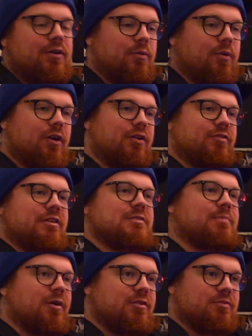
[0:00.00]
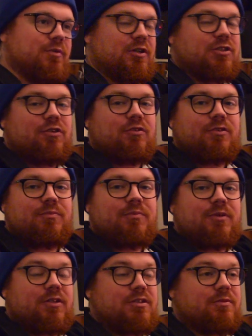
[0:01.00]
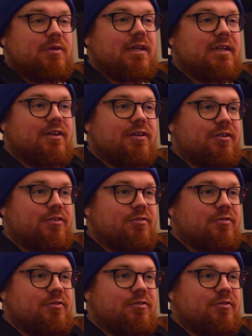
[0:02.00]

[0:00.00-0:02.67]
were underexposed when I shot them because I'm an idiot who